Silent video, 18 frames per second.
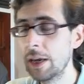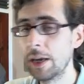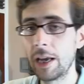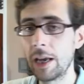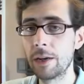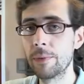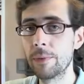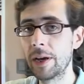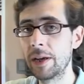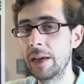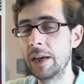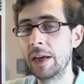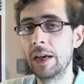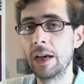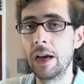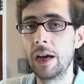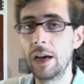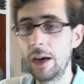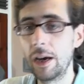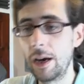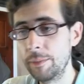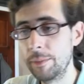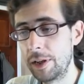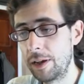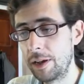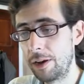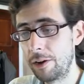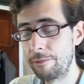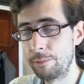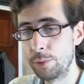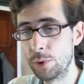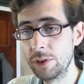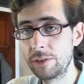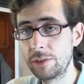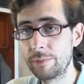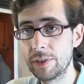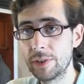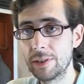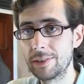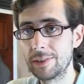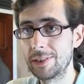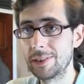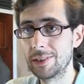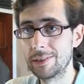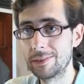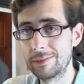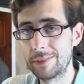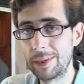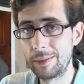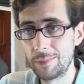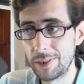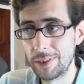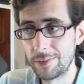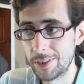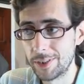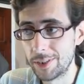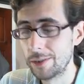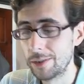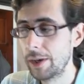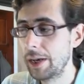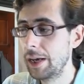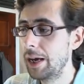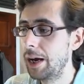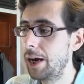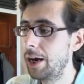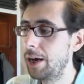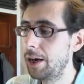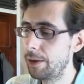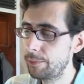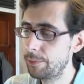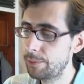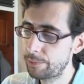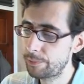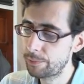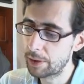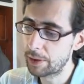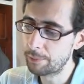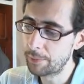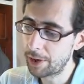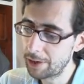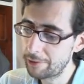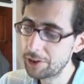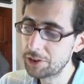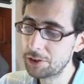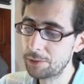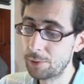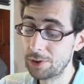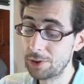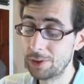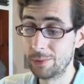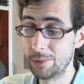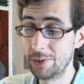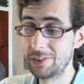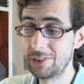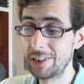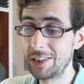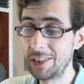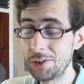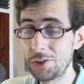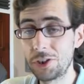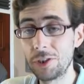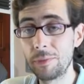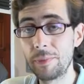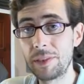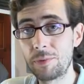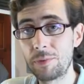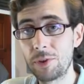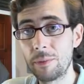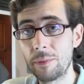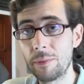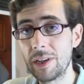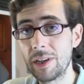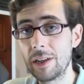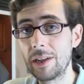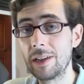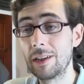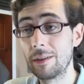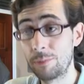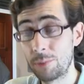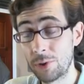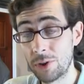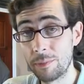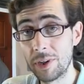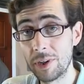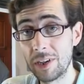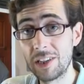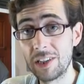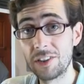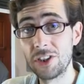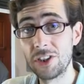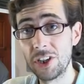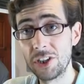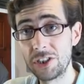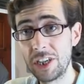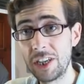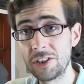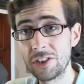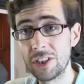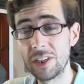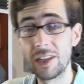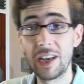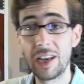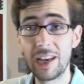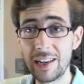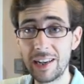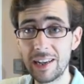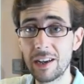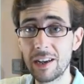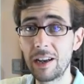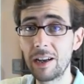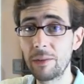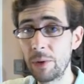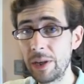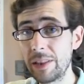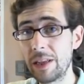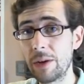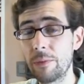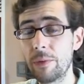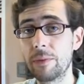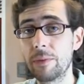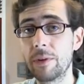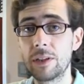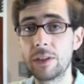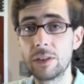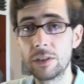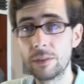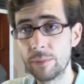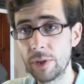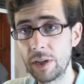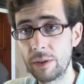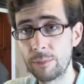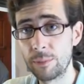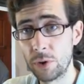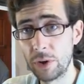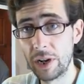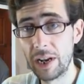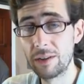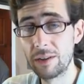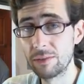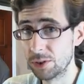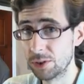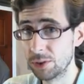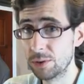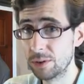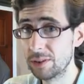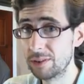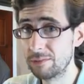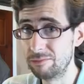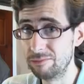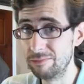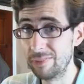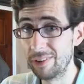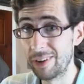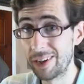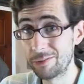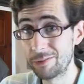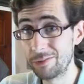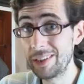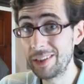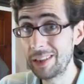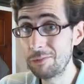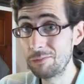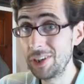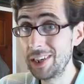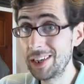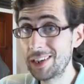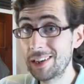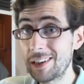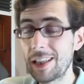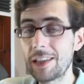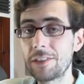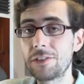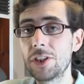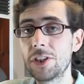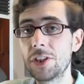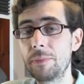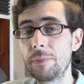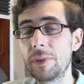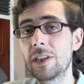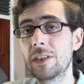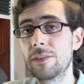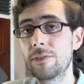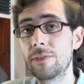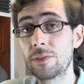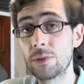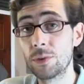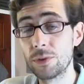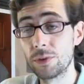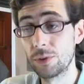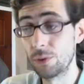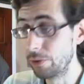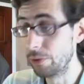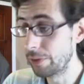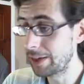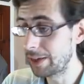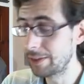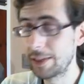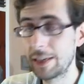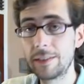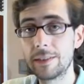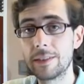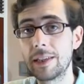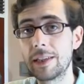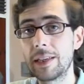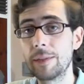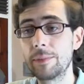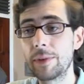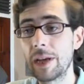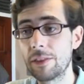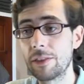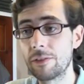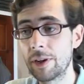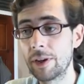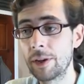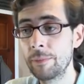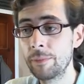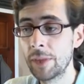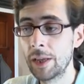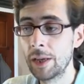Anyway, uh, I'm uh, off point, but, you know, rambly video. Uh, my original point was that YouTube is predominant, predominantly a search engine, and it kind of went that way when Google bought it out. Google are like re they're really good at that search because of, of course, all that data they keep gathering.